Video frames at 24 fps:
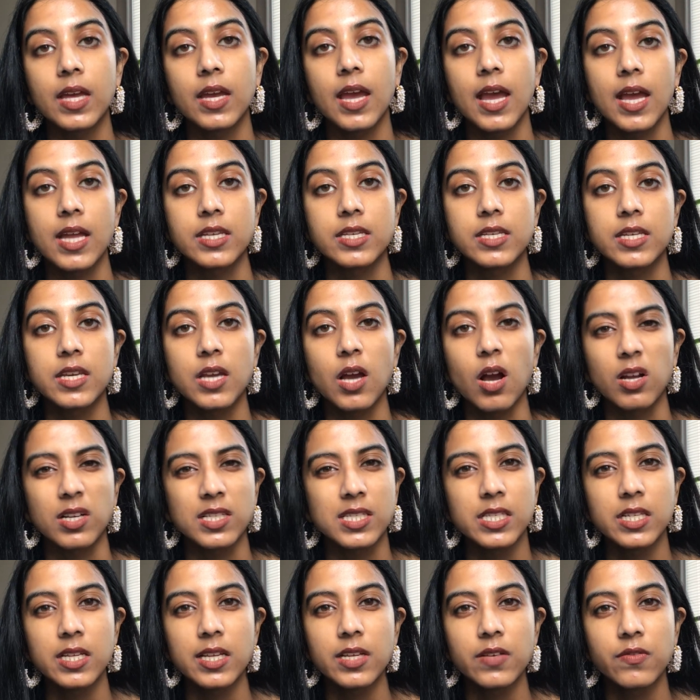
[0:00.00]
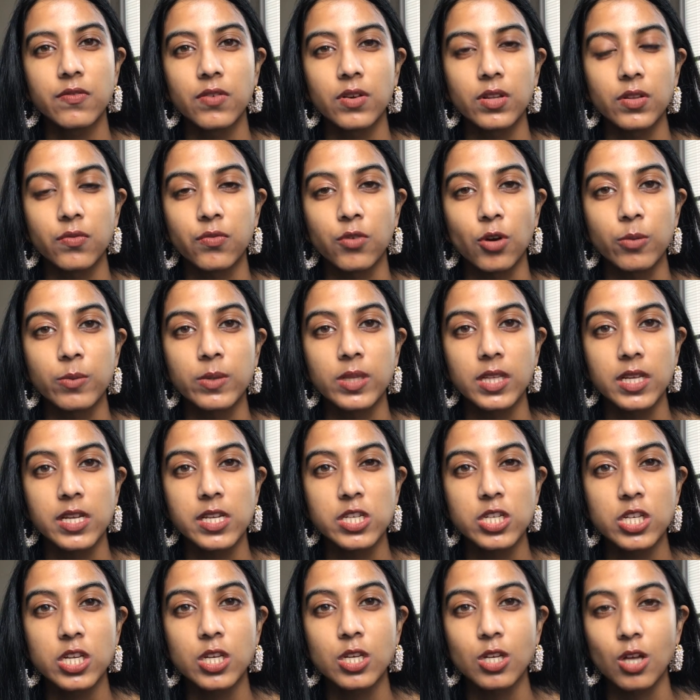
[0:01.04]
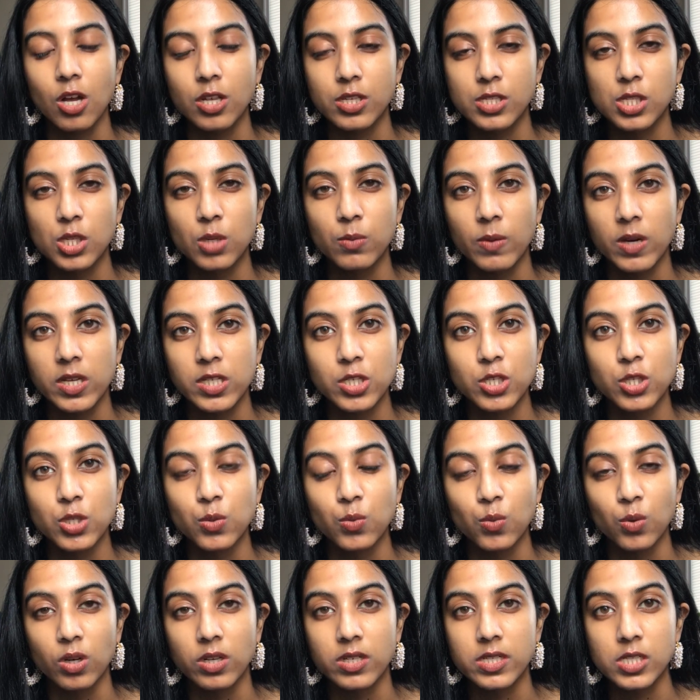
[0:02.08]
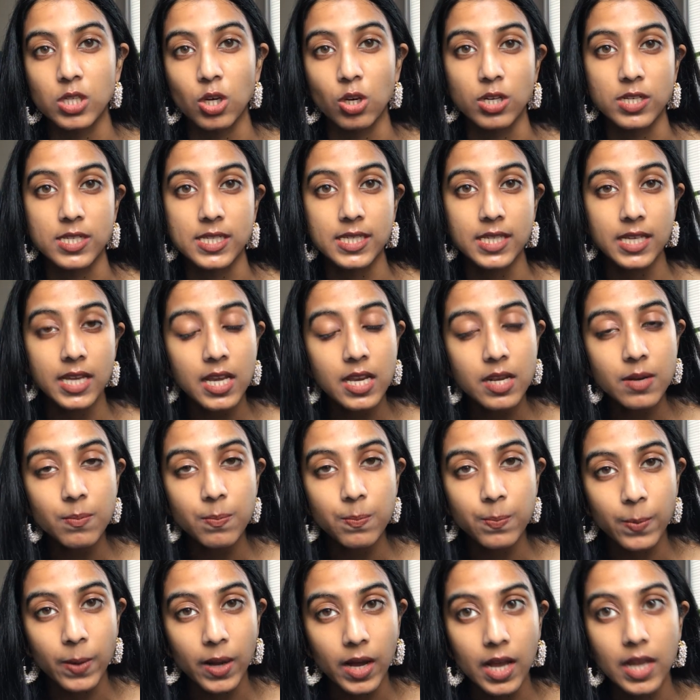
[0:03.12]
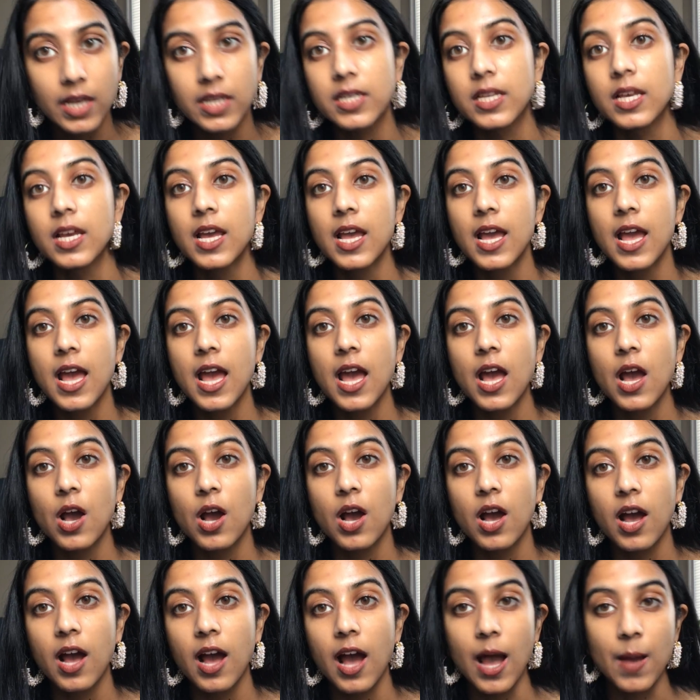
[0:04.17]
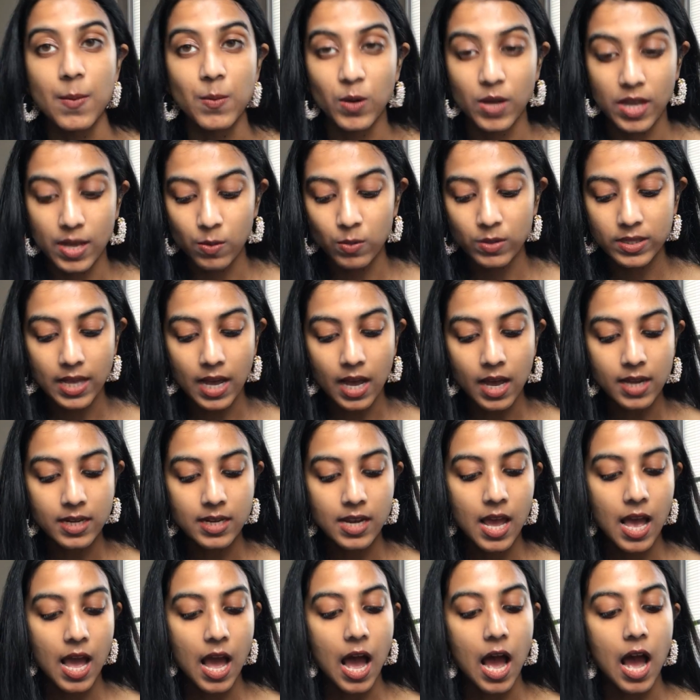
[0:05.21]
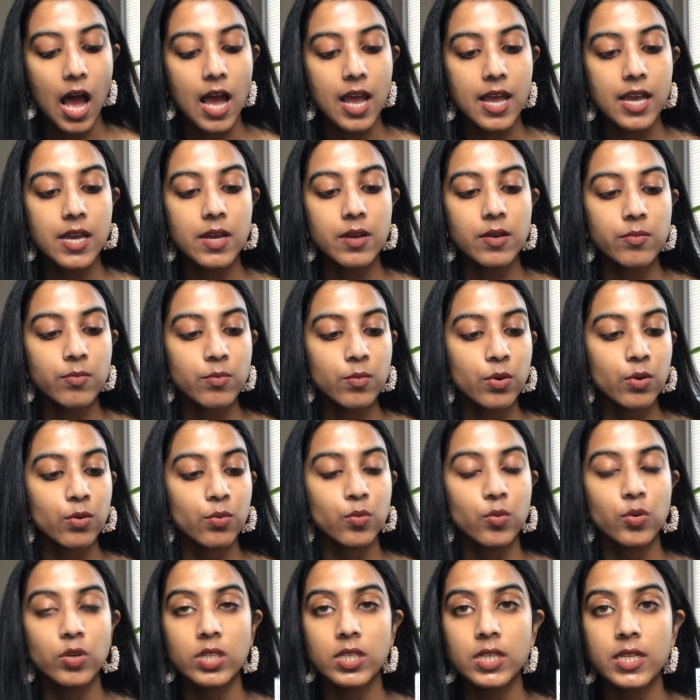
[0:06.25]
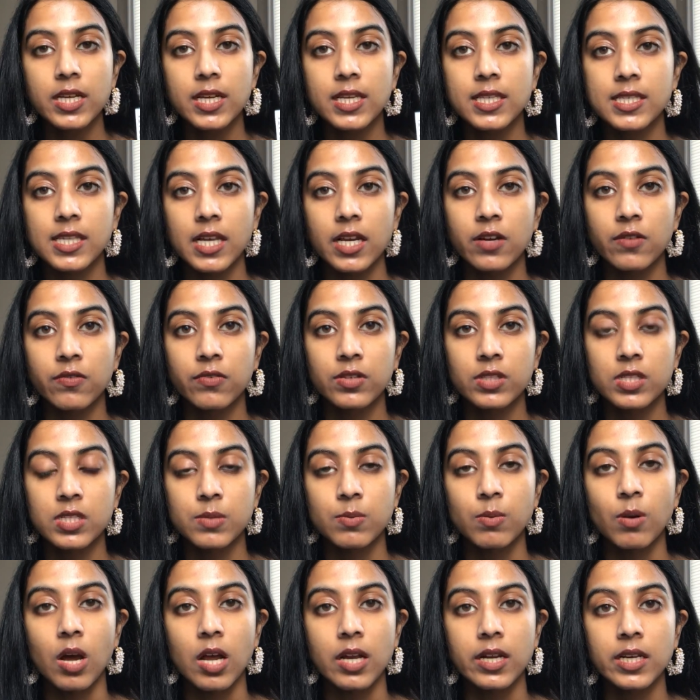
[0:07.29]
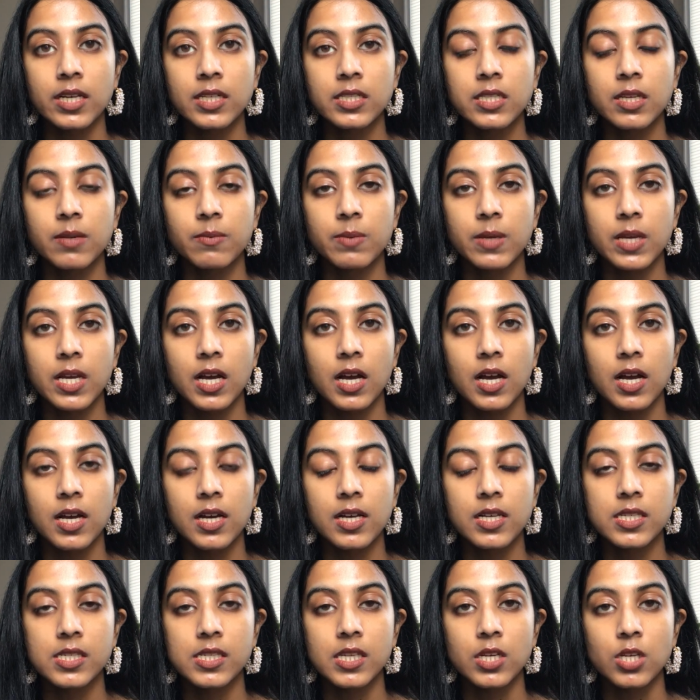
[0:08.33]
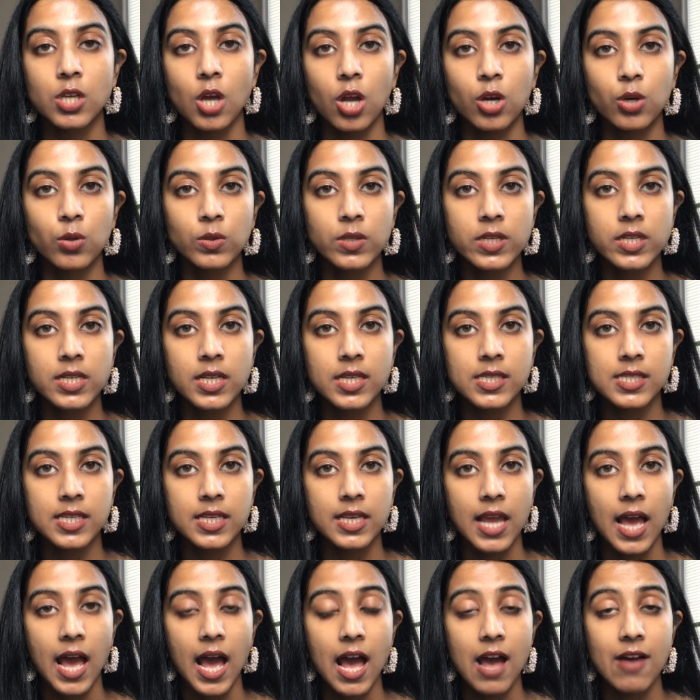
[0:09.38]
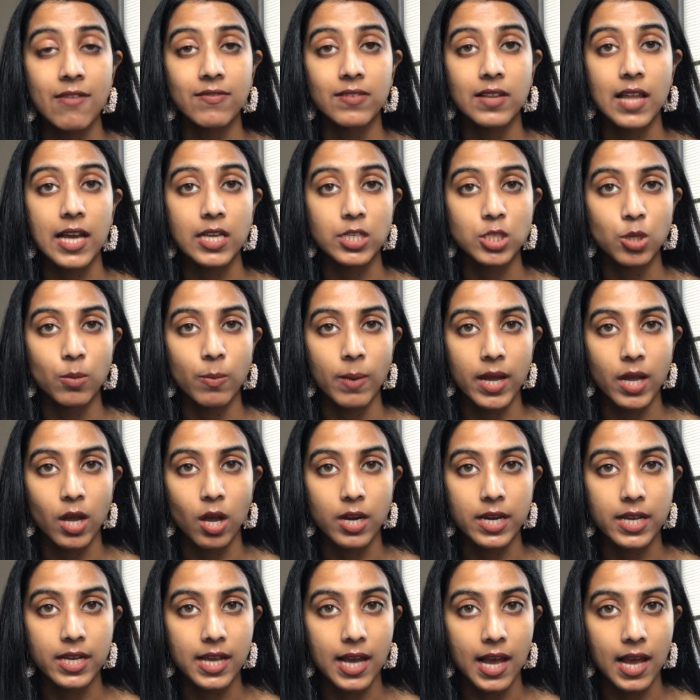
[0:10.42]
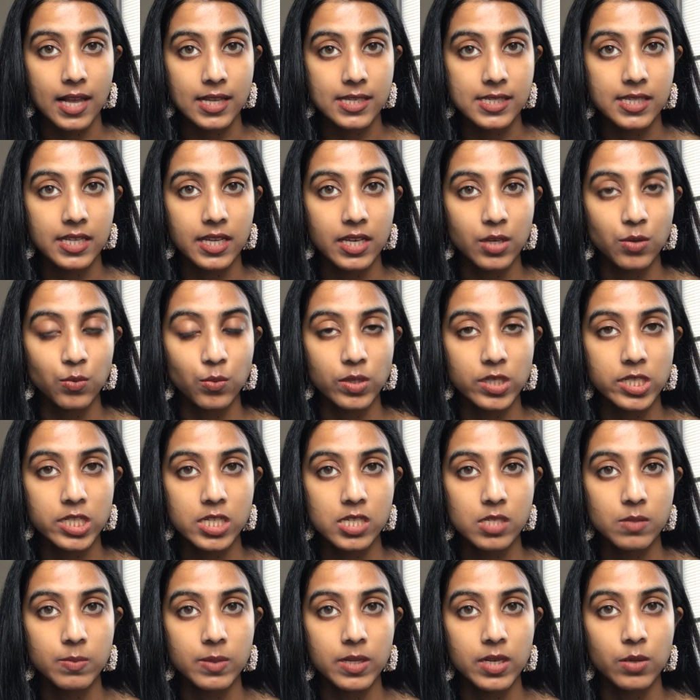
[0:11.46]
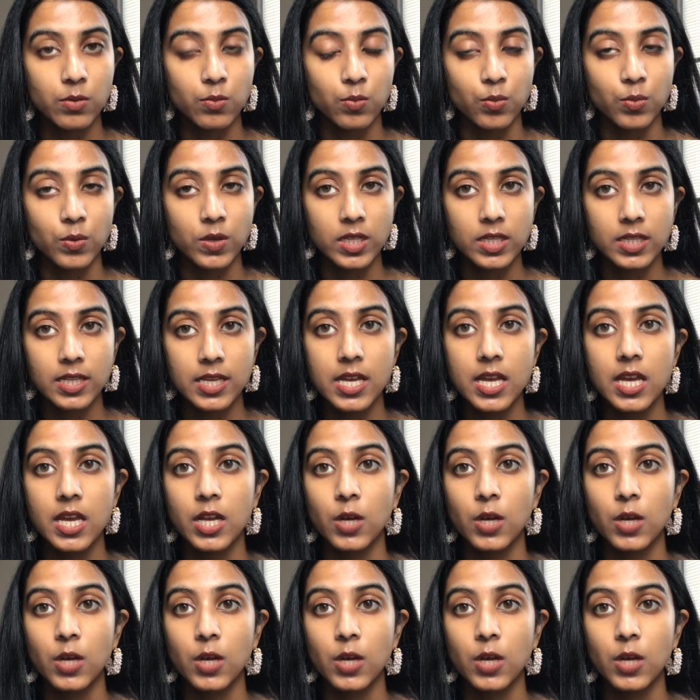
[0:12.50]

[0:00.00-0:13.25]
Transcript: antioxidant for the formulation, not so much towards our skin, but I'm okay with that. I am really excited for this product because not only does it have lactobionic acid, which has been really